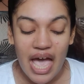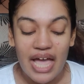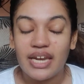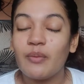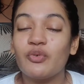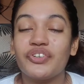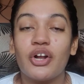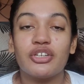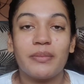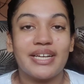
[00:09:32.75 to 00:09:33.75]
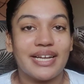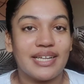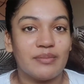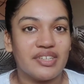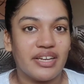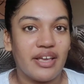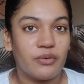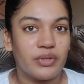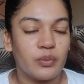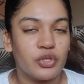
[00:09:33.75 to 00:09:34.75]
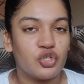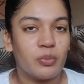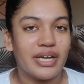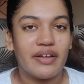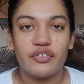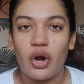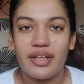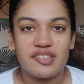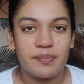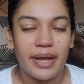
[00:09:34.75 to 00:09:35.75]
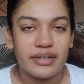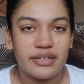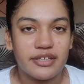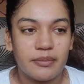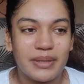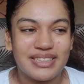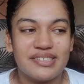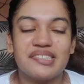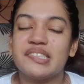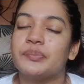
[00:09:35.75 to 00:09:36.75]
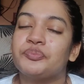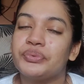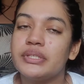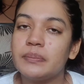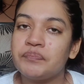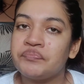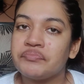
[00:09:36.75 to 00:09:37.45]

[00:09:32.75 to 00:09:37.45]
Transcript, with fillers: And now moving on to my nighttime skincare routine, which you might have not expected it to be this simple.